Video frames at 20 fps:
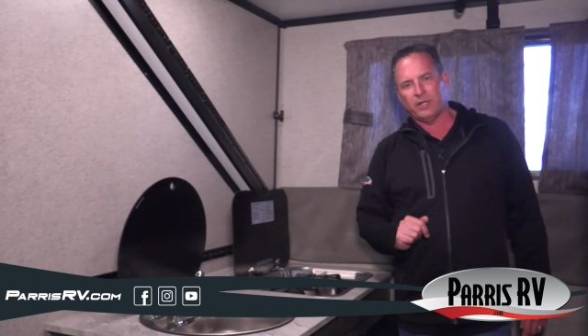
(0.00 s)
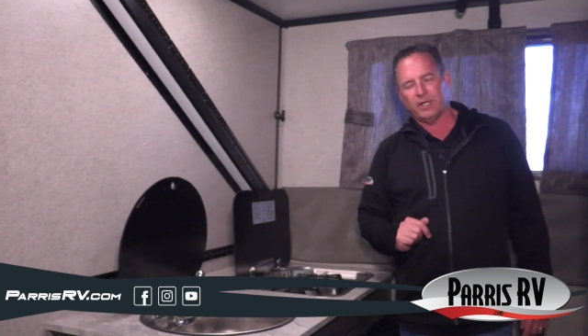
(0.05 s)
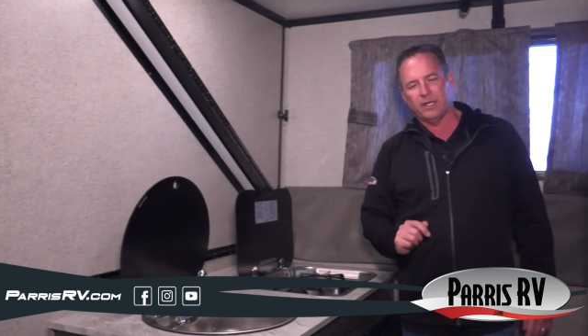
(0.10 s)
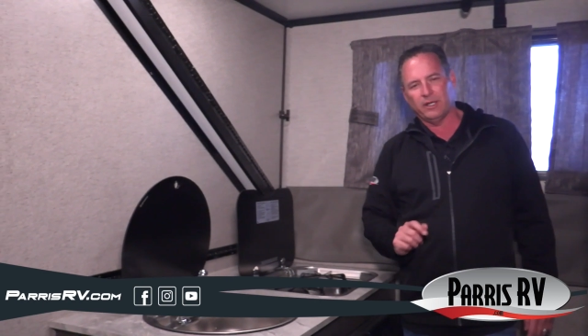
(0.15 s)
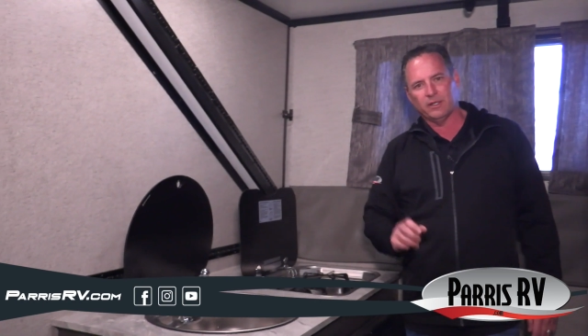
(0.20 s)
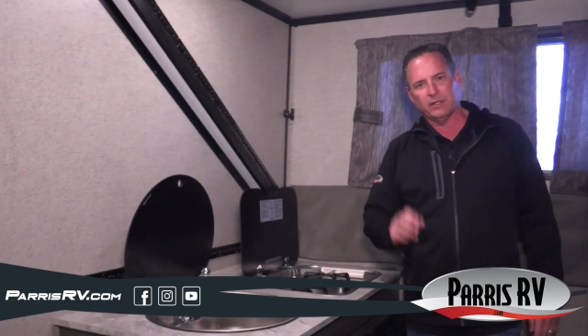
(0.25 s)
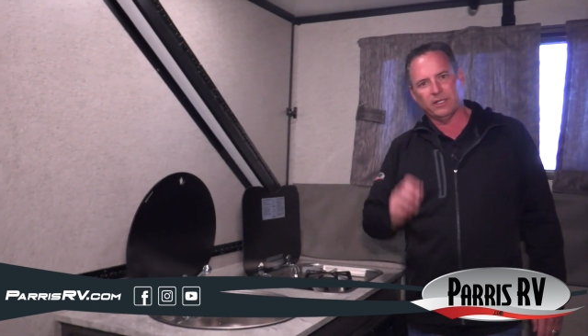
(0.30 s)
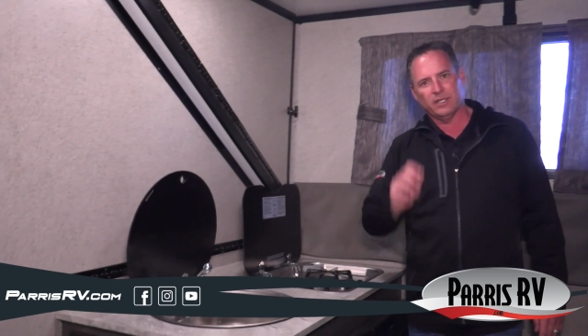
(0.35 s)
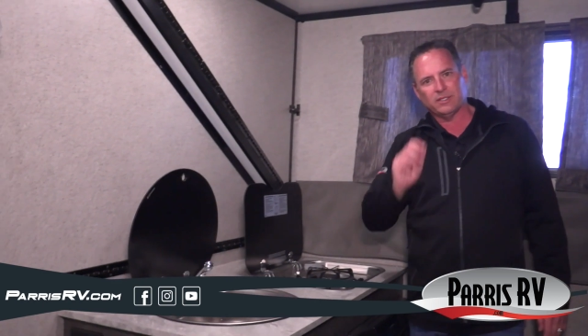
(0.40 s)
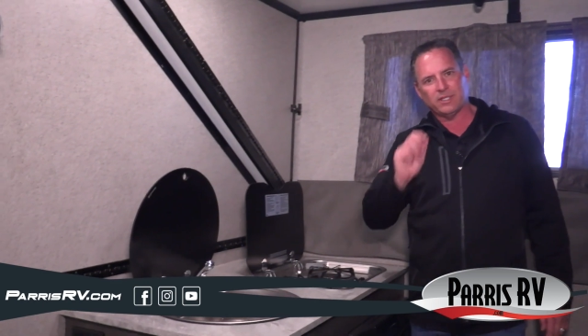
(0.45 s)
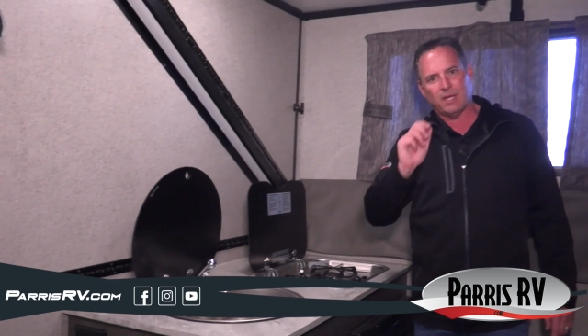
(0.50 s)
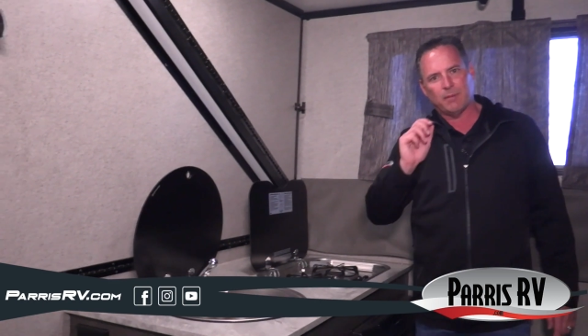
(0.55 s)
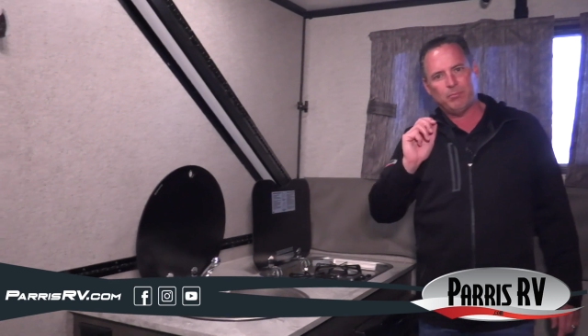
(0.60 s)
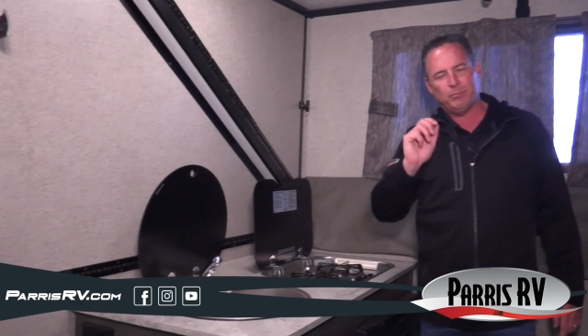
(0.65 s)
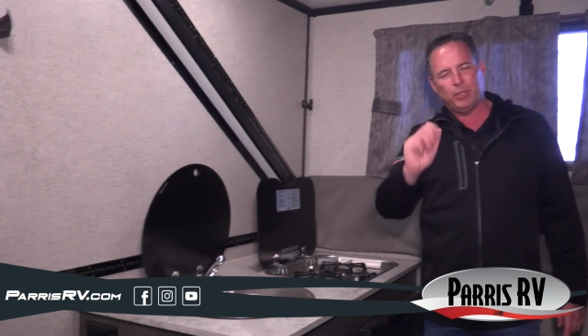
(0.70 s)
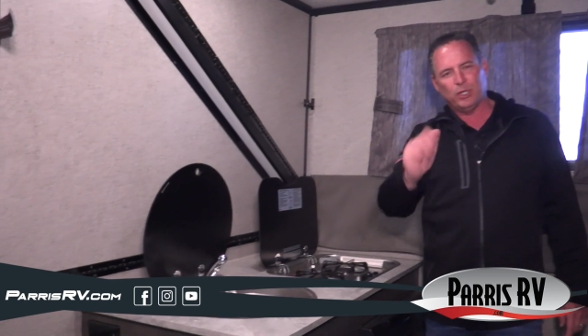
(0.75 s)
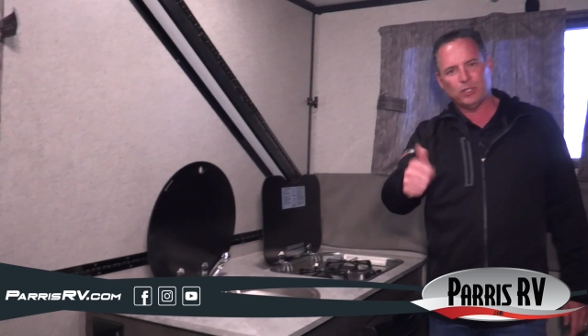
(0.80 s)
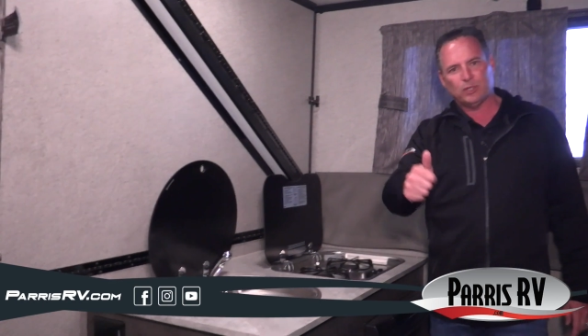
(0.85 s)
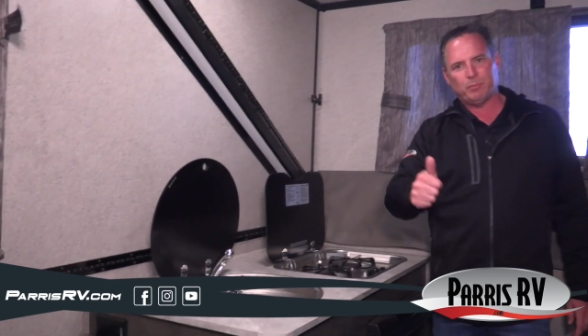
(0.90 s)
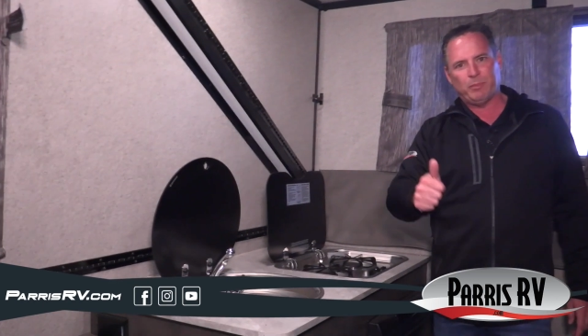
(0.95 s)
heater is a
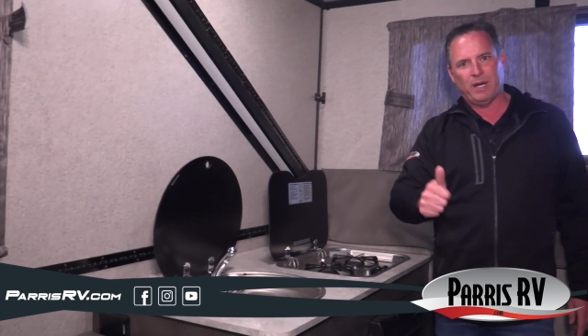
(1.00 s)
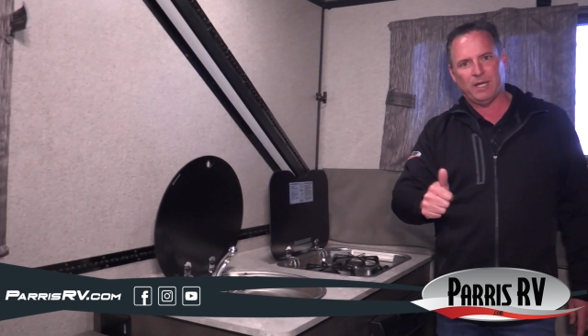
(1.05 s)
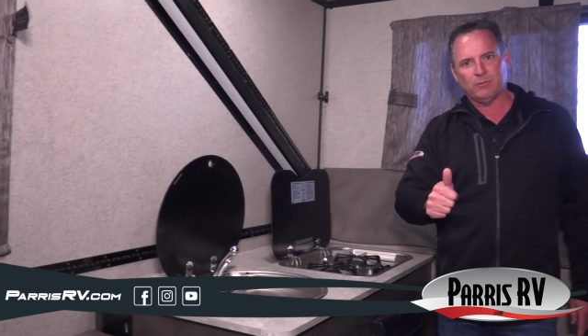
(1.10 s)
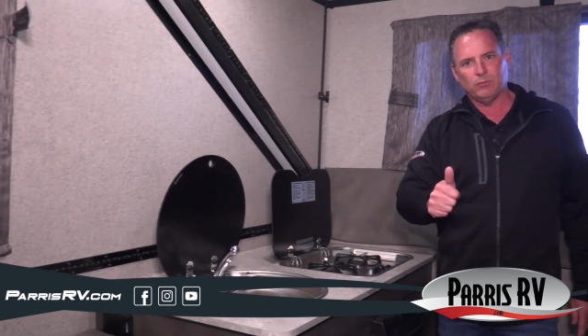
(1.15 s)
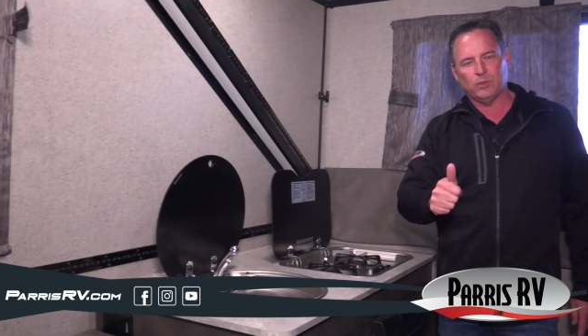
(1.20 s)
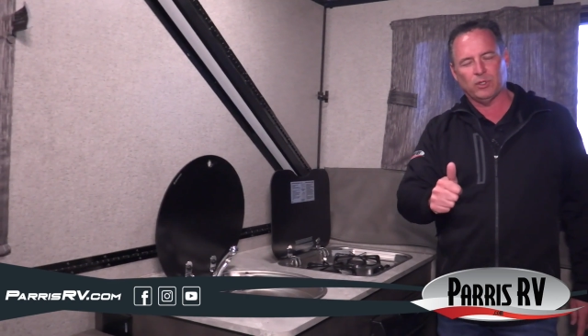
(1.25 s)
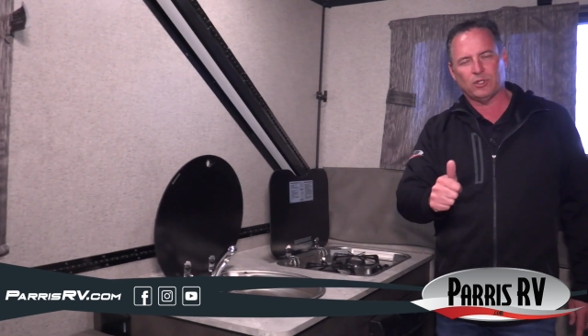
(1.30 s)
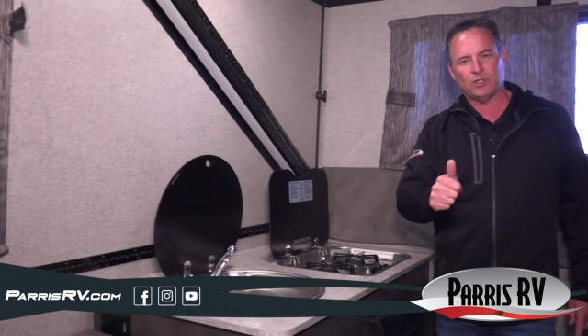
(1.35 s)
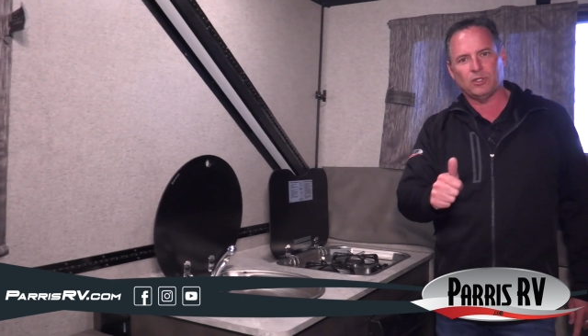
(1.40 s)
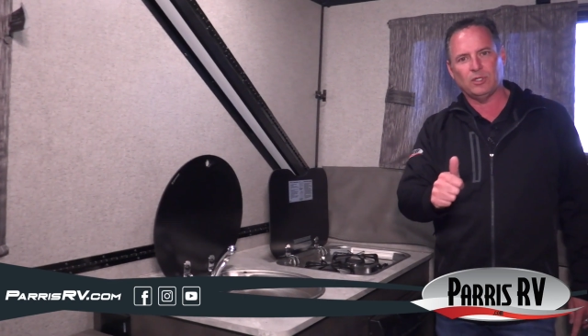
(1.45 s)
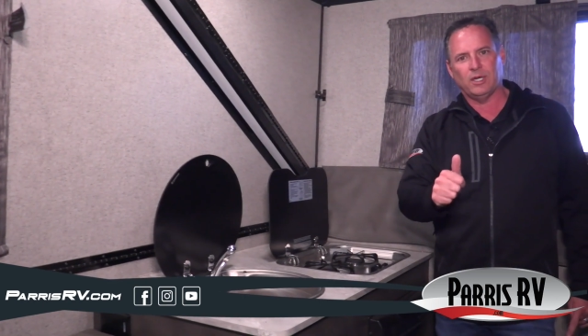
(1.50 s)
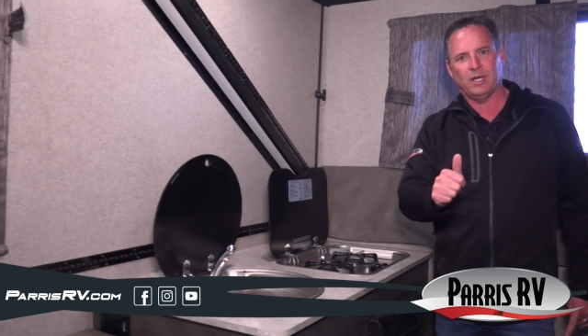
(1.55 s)
push button with